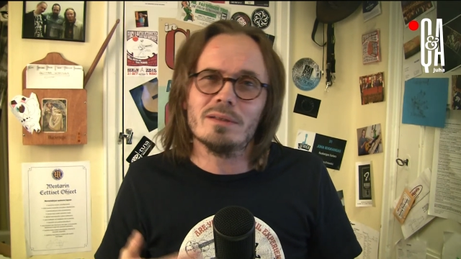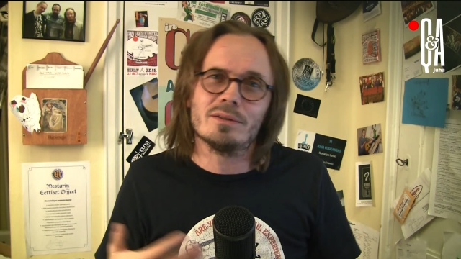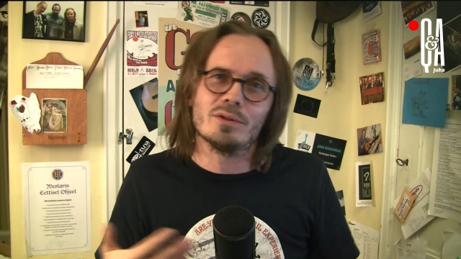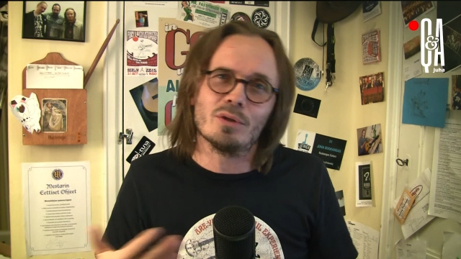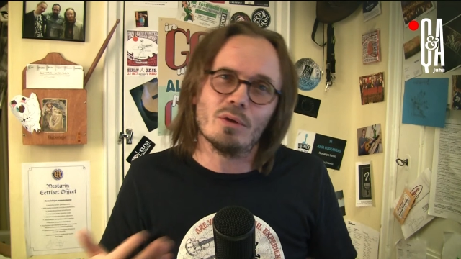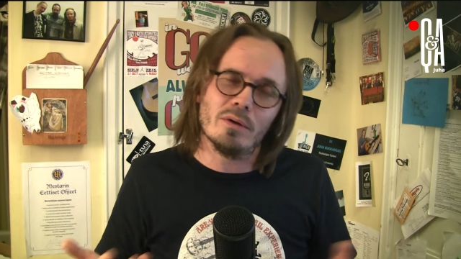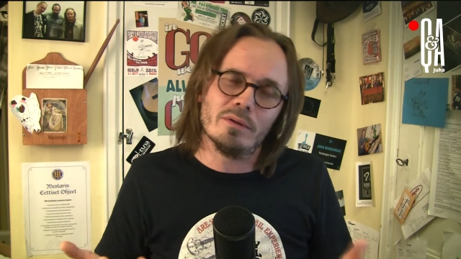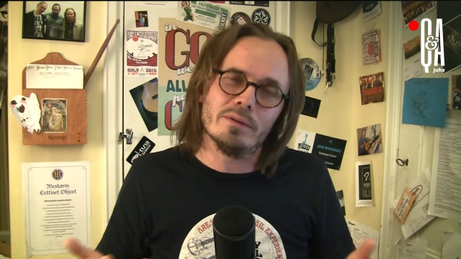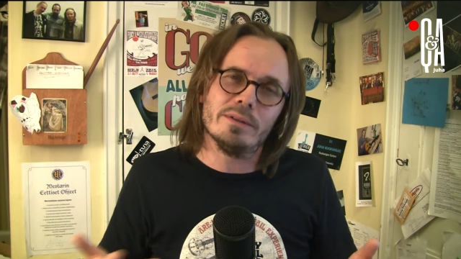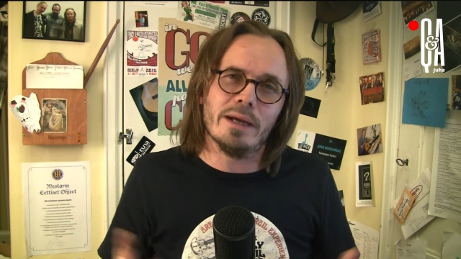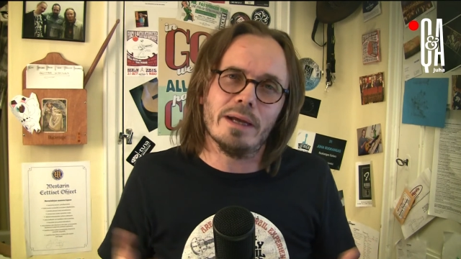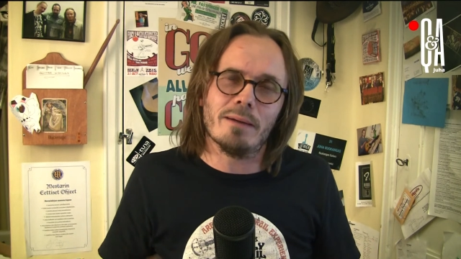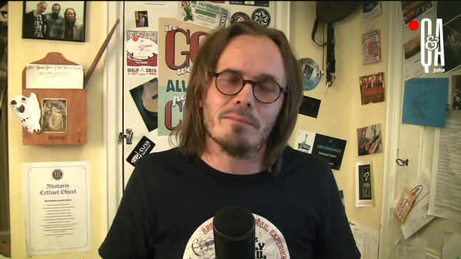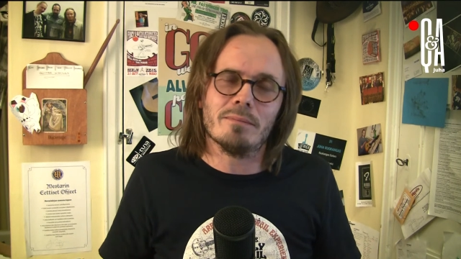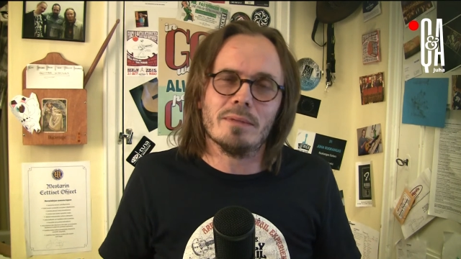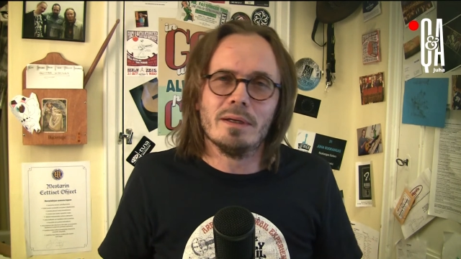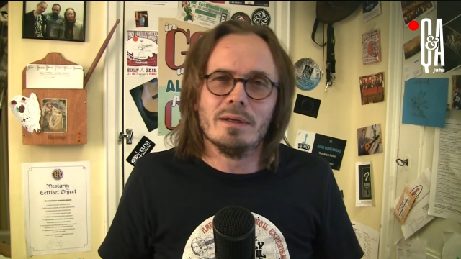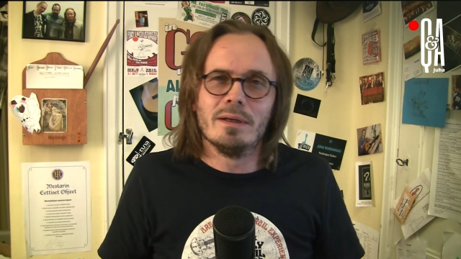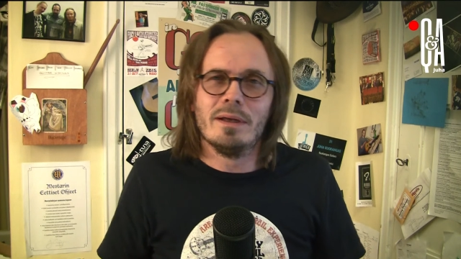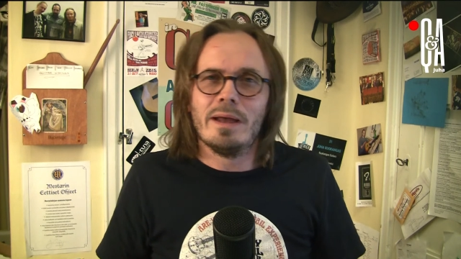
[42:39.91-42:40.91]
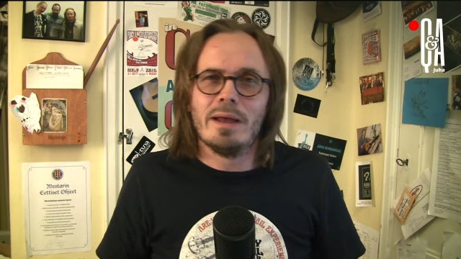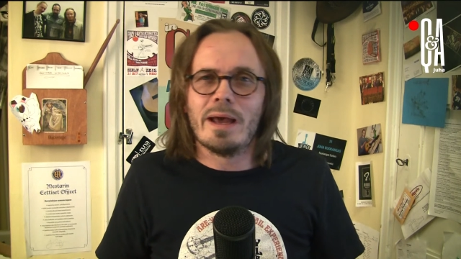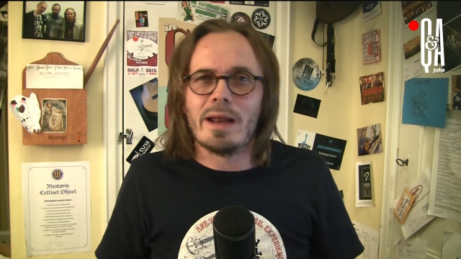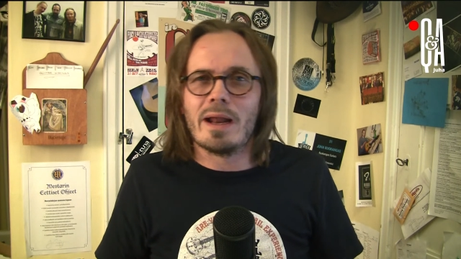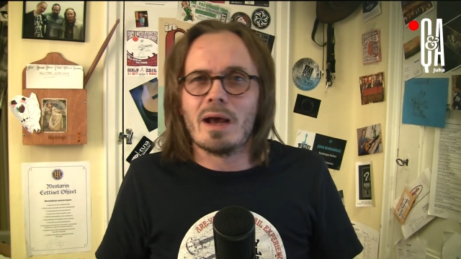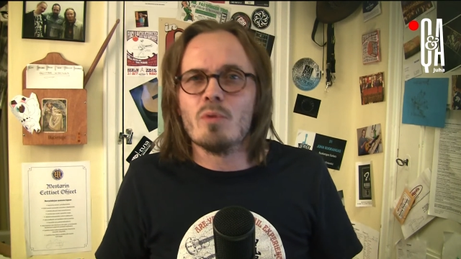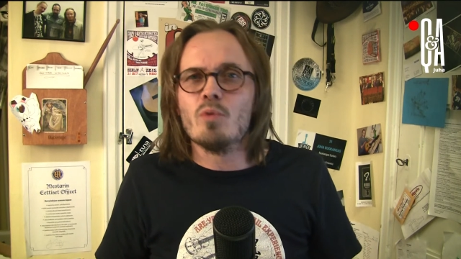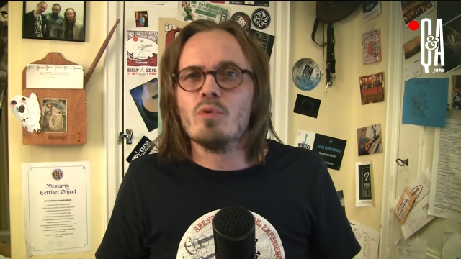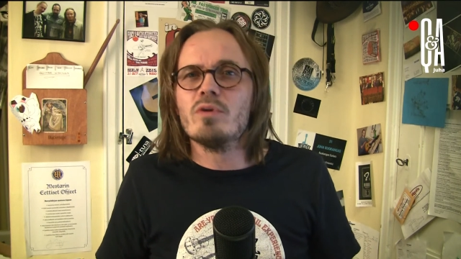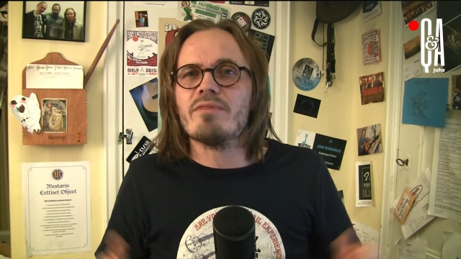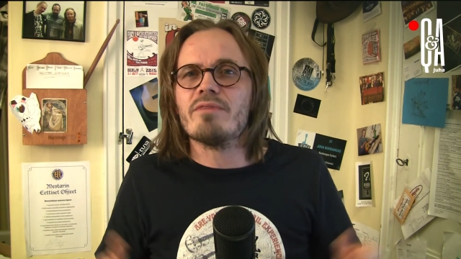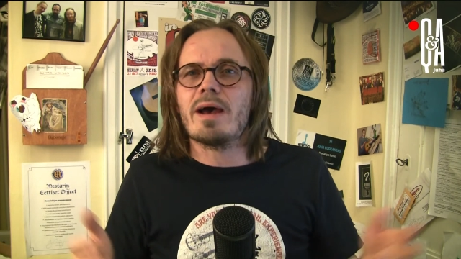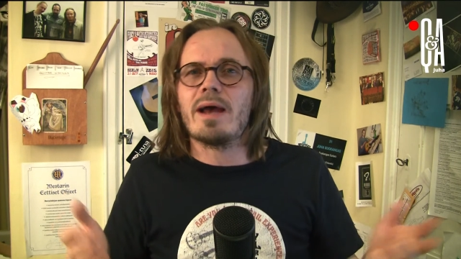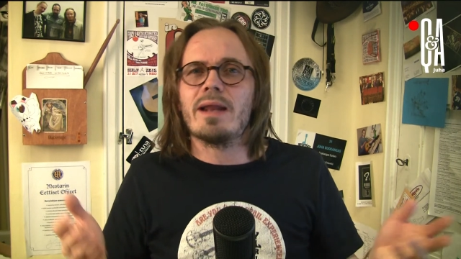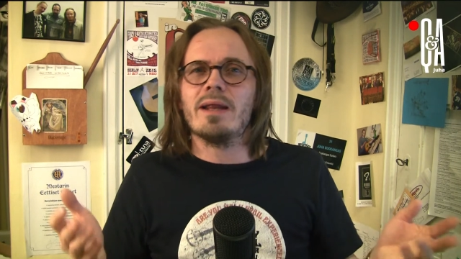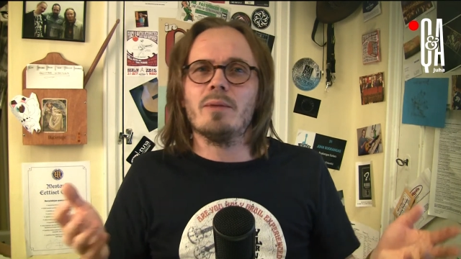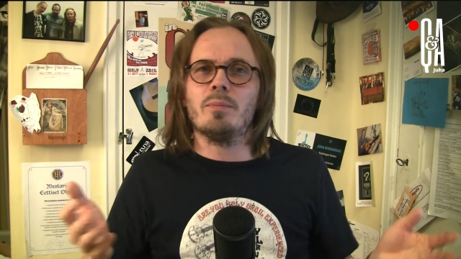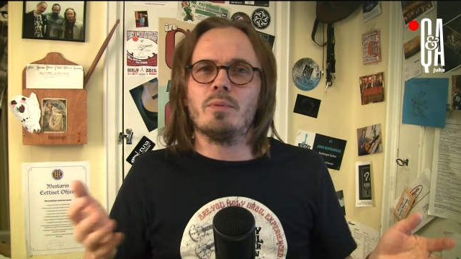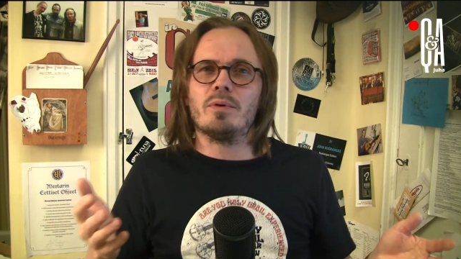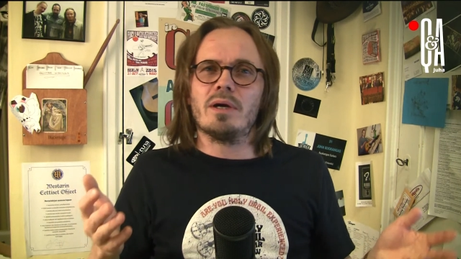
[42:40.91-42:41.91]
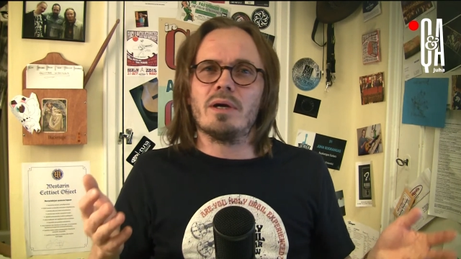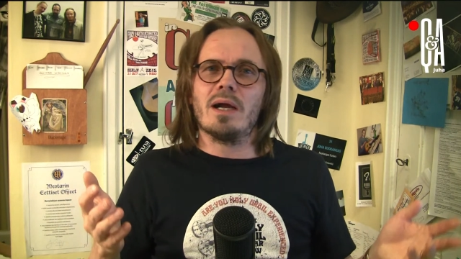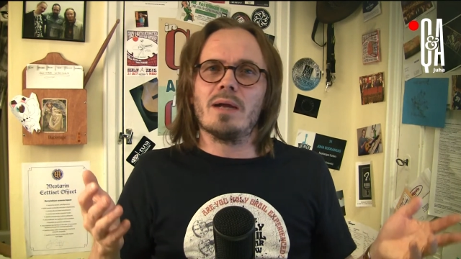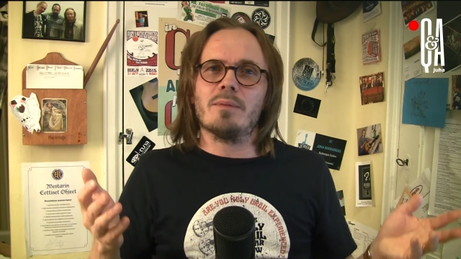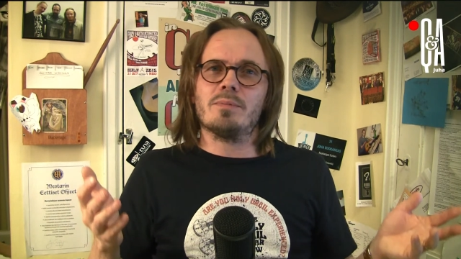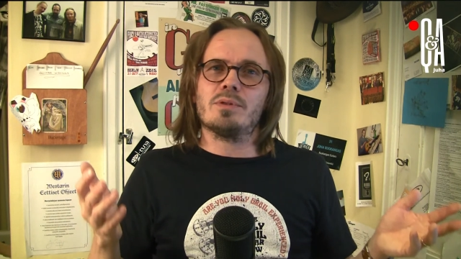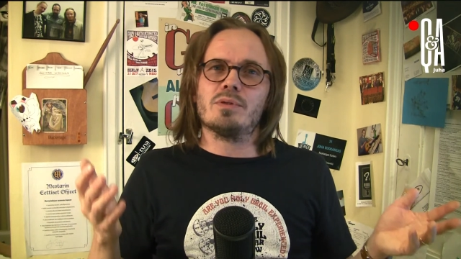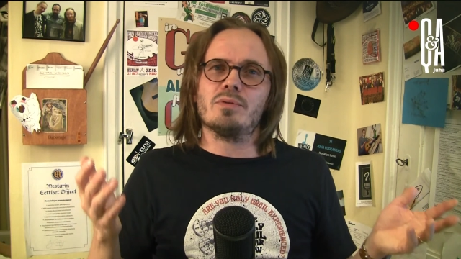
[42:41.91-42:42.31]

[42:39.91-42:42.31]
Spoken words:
So yeah, and I would have added perhaps